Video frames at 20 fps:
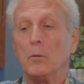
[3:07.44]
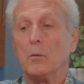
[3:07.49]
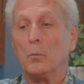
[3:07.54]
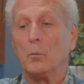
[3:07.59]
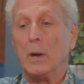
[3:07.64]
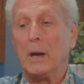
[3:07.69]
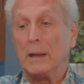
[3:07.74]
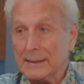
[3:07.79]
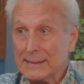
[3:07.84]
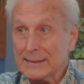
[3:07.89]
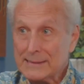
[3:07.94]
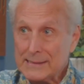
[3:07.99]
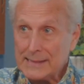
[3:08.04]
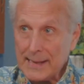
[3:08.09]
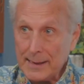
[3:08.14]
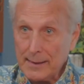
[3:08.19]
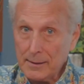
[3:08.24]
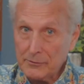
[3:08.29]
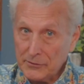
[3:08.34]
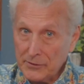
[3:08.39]
Well,
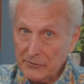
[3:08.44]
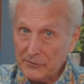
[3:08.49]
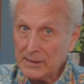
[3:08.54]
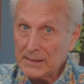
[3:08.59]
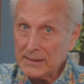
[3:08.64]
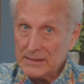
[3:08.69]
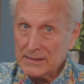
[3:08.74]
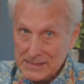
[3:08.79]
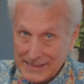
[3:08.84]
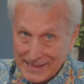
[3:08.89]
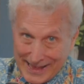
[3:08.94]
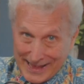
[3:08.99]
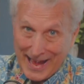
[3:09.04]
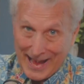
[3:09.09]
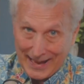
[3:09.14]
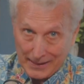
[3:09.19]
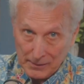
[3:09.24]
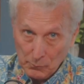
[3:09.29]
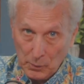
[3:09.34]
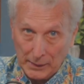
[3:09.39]
instead of giving us
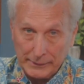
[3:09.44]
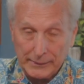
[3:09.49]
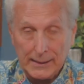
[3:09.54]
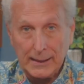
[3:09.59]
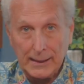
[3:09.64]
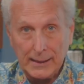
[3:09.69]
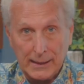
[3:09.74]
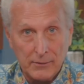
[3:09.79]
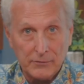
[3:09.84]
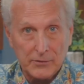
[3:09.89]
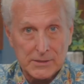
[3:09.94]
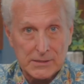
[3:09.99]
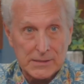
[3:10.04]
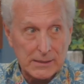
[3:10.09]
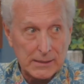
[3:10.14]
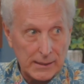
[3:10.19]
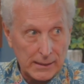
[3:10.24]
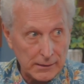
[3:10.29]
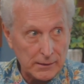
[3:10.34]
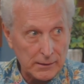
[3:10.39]
that, what they gave us in
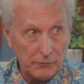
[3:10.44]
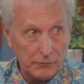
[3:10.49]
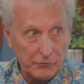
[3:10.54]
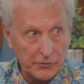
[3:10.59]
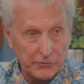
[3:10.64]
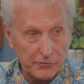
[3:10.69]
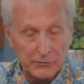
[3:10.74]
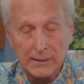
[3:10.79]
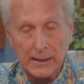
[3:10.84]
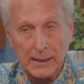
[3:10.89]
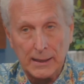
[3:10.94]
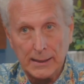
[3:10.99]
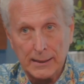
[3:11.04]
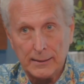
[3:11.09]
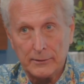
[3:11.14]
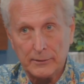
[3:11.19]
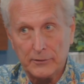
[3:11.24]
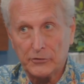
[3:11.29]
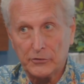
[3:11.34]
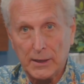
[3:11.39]
1959
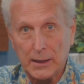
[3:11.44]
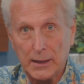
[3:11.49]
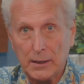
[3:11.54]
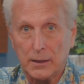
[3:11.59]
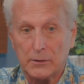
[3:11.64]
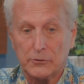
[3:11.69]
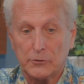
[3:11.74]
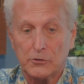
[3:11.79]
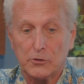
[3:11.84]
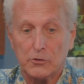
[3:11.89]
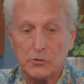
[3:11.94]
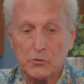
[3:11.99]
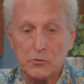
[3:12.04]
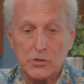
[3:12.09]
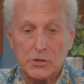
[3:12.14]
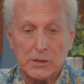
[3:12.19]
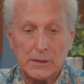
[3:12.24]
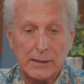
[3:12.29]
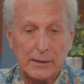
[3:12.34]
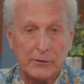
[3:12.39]
in the state
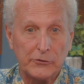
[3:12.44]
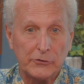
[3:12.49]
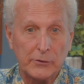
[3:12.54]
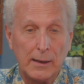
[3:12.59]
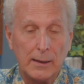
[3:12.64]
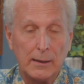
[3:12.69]
constitution is